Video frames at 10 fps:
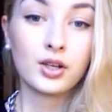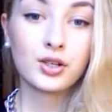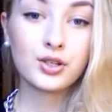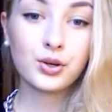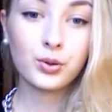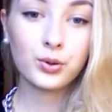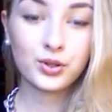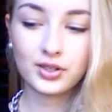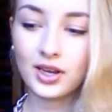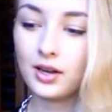So
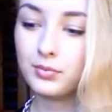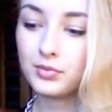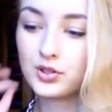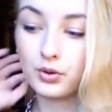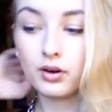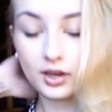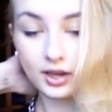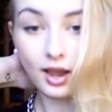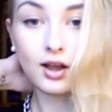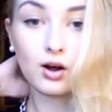today I'm doing
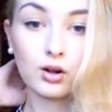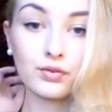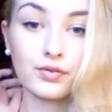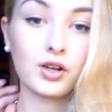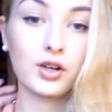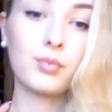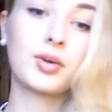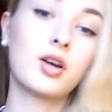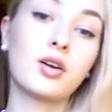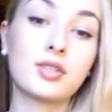a haul video
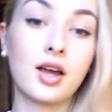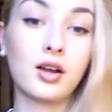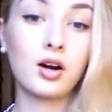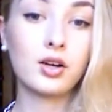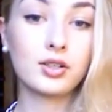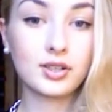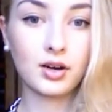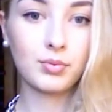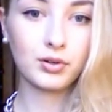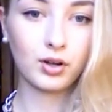because I got a
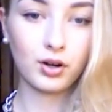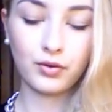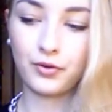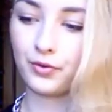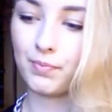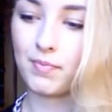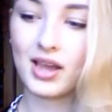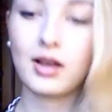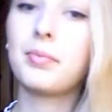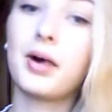couple of
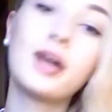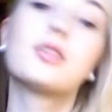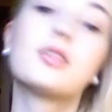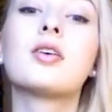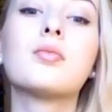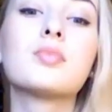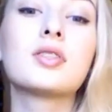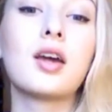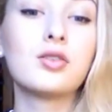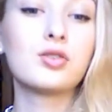makeup items
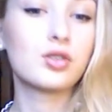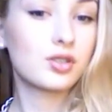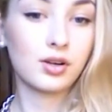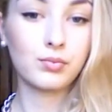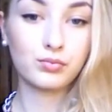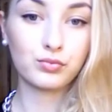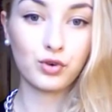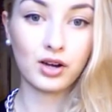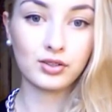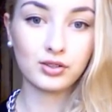and just some
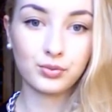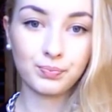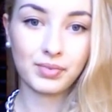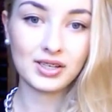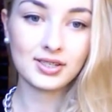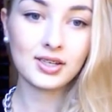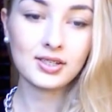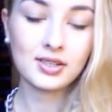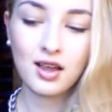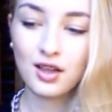random pieces.
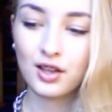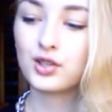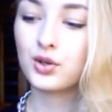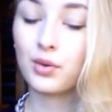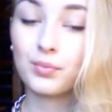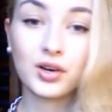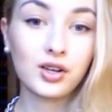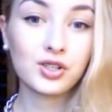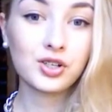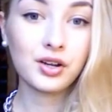So I'm gonna
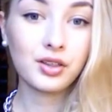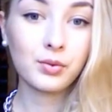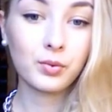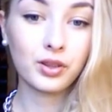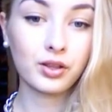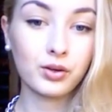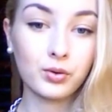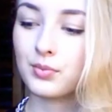share them with you.